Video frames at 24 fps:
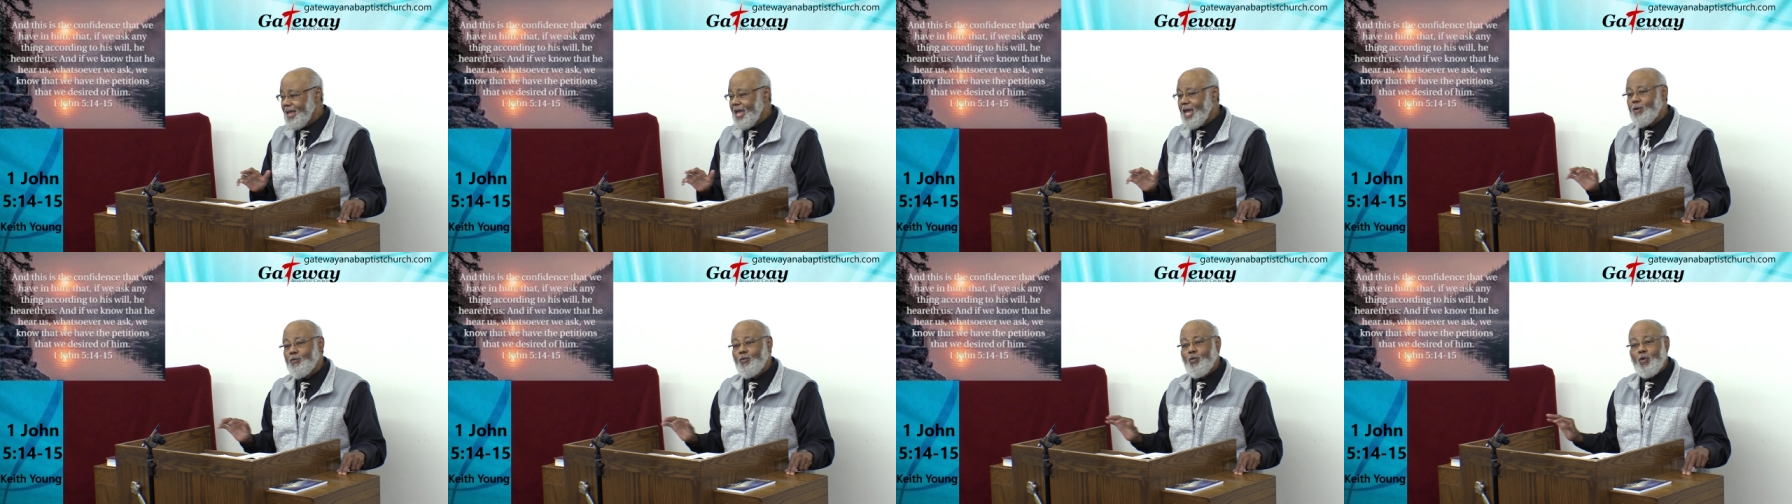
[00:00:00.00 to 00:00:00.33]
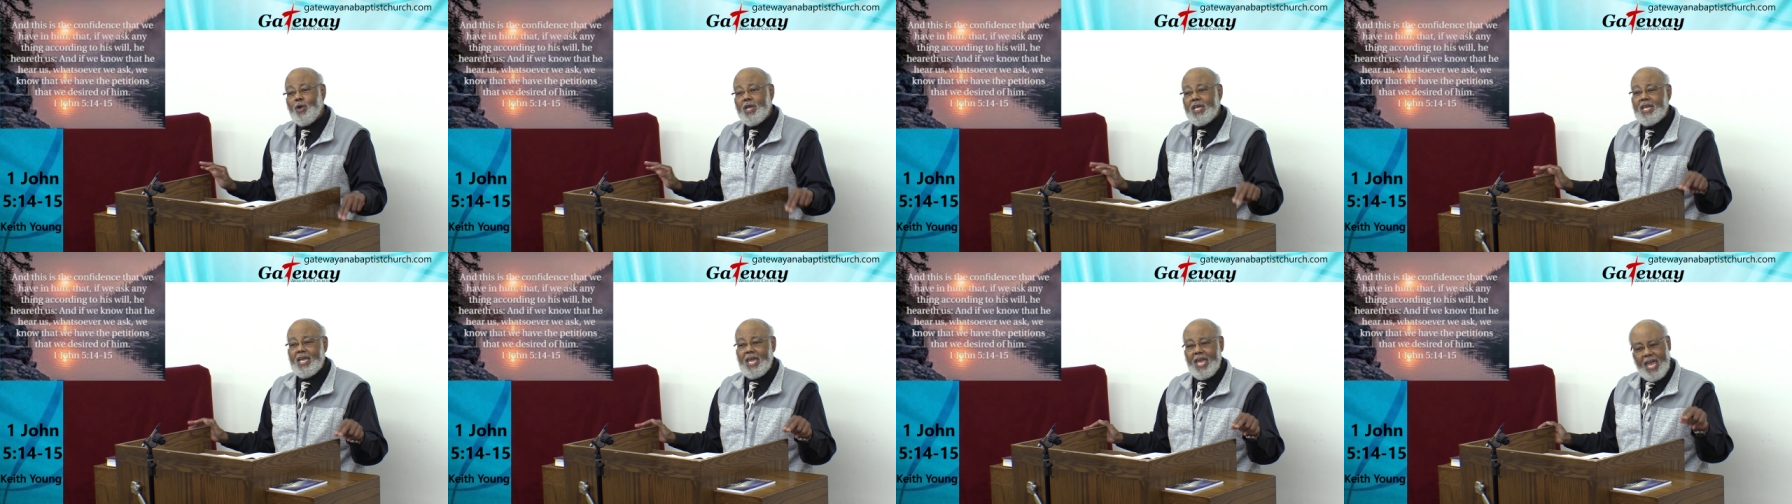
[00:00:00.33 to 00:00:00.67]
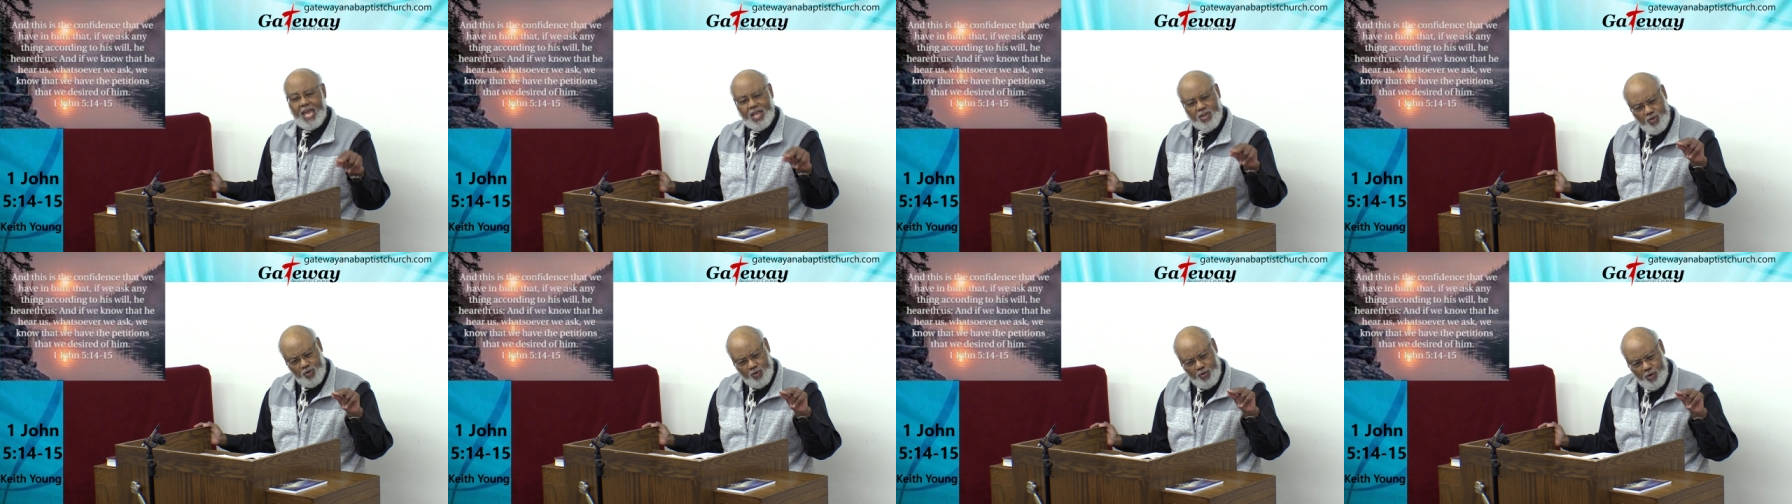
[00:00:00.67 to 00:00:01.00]
If we
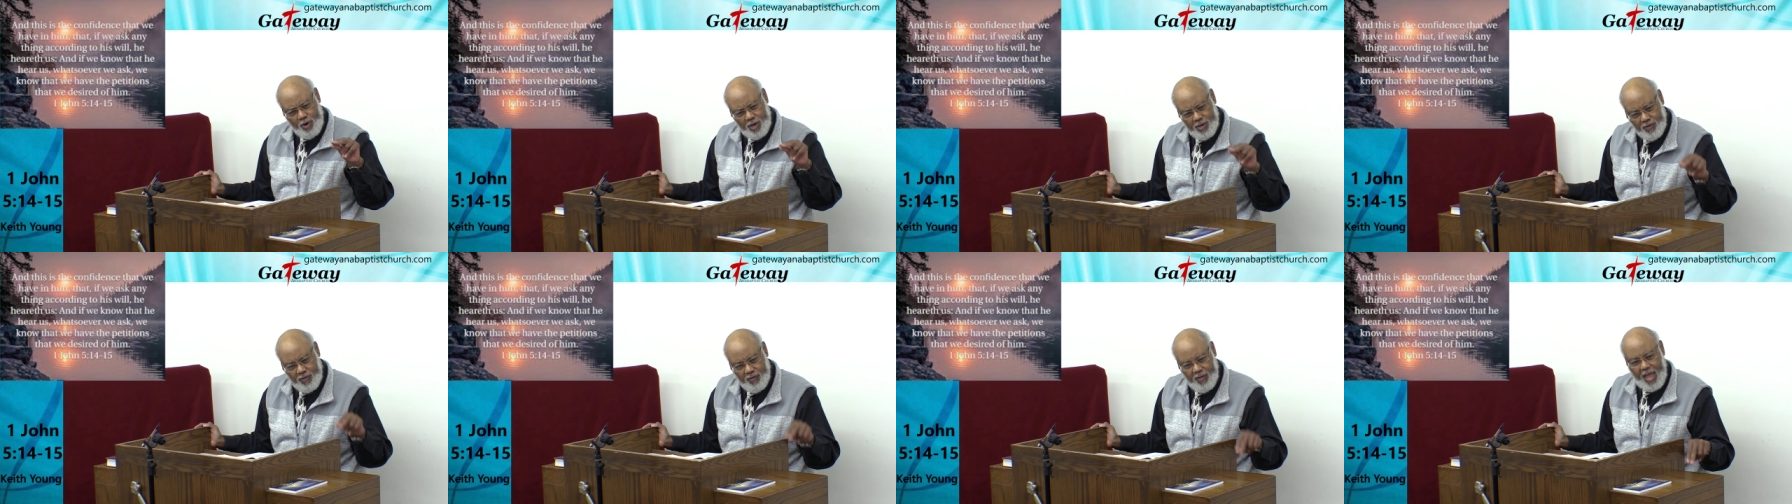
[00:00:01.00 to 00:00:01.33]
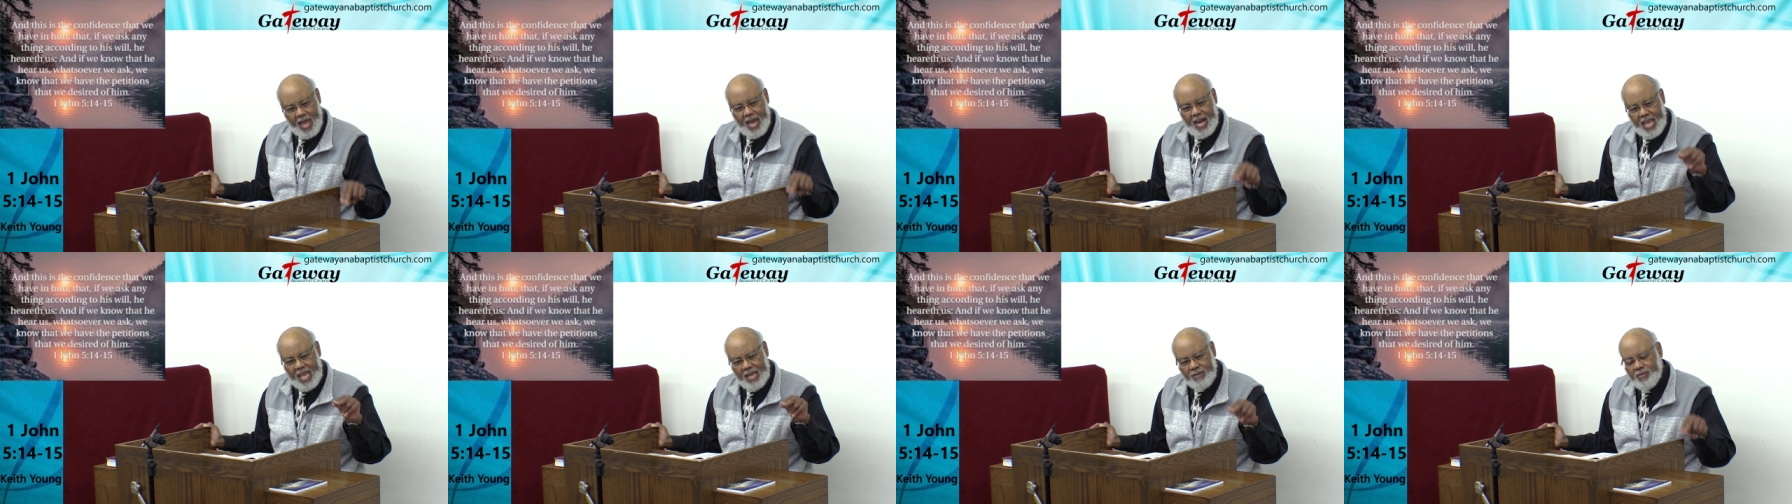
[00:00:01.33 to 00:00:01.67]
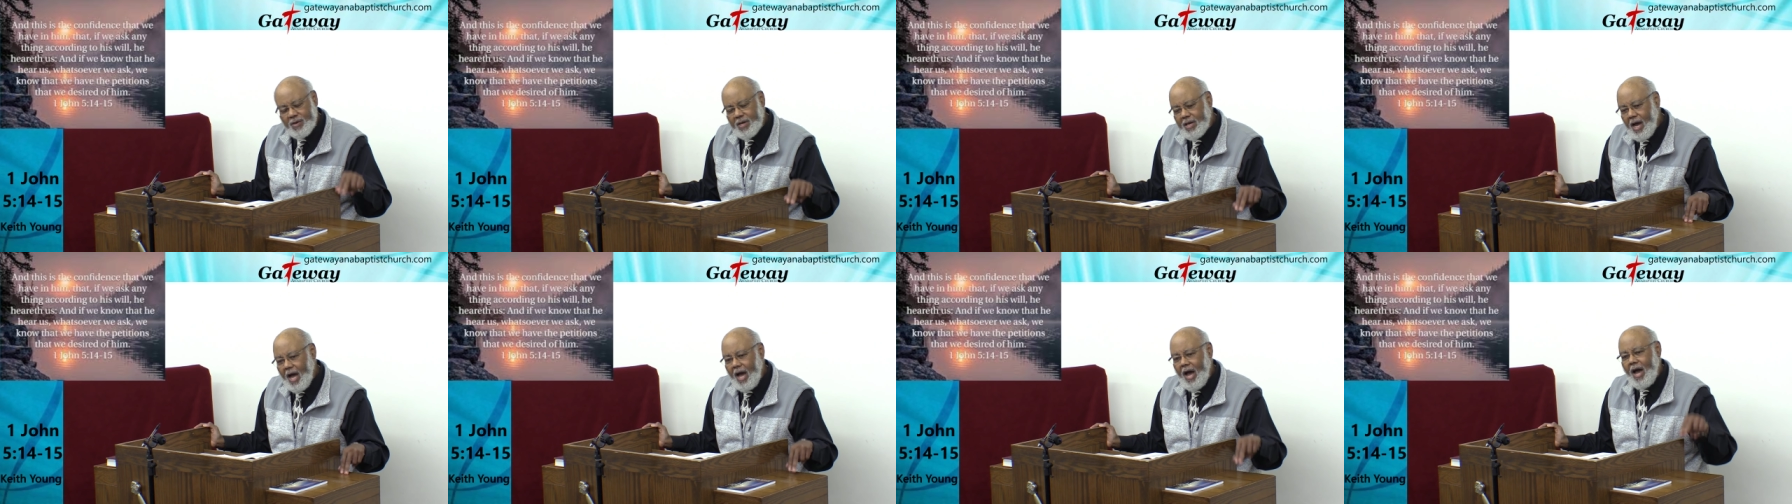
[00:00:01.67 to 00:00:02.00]
can't trust that,
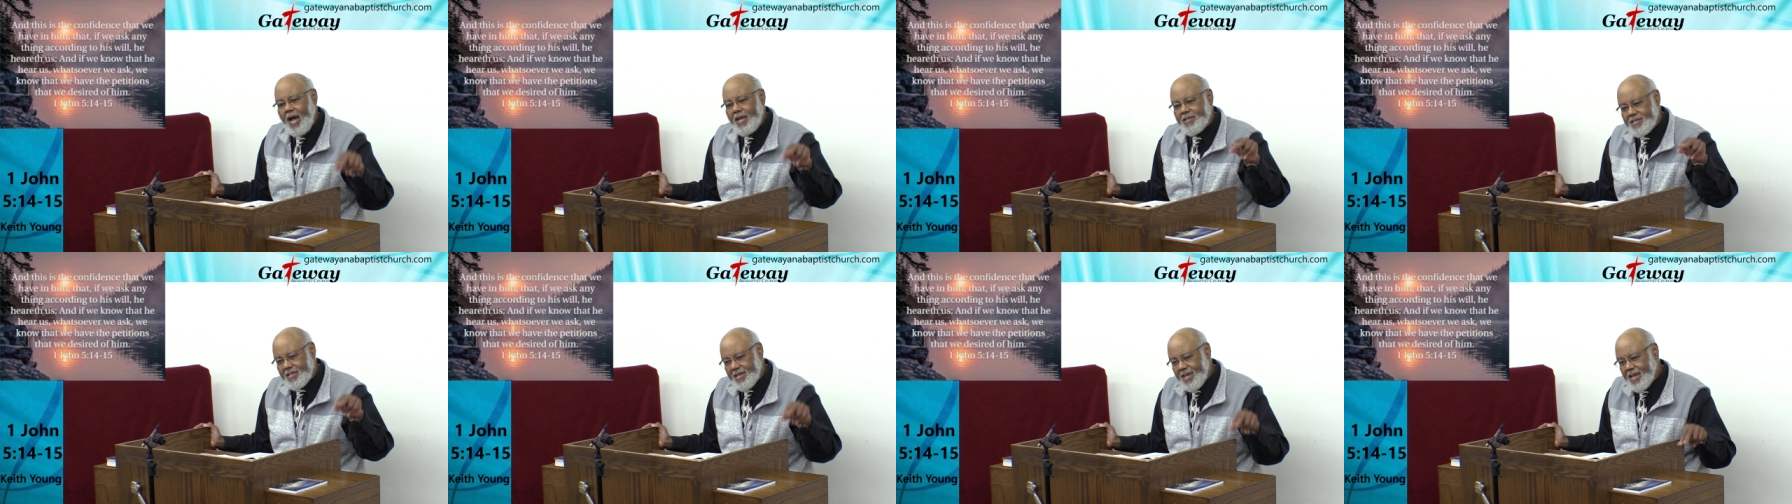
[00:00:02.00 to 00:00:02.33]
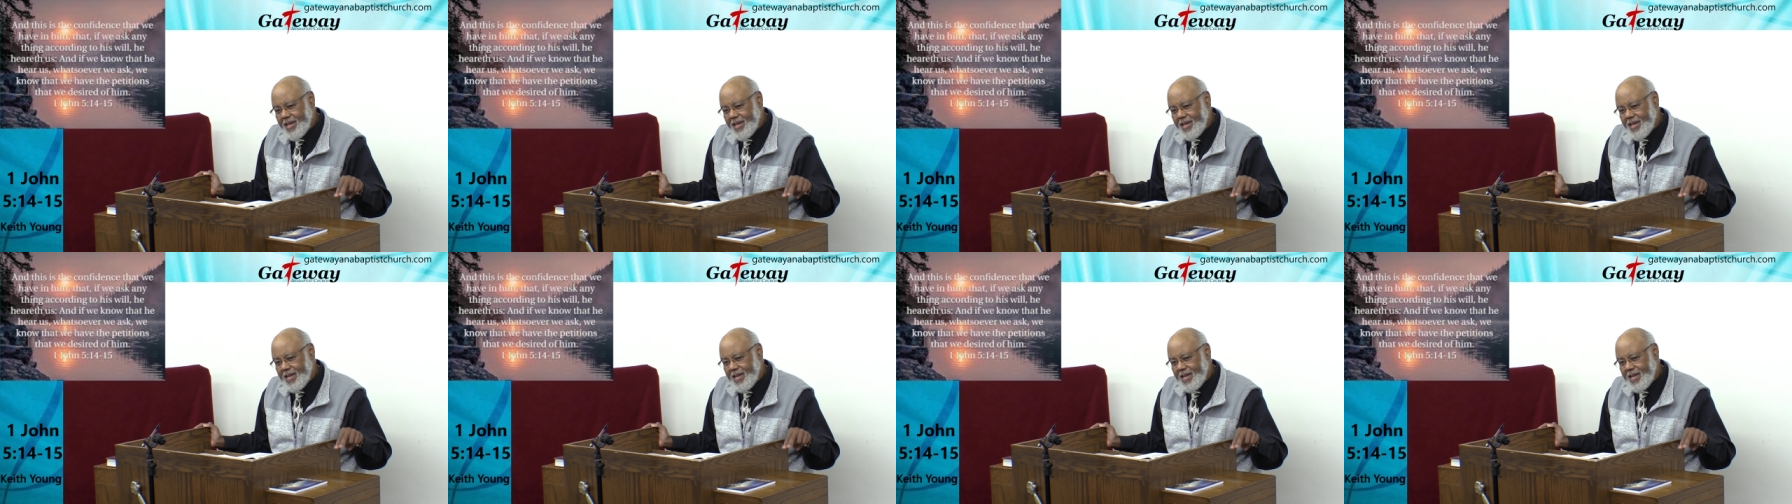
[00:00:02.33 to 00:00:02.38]
if God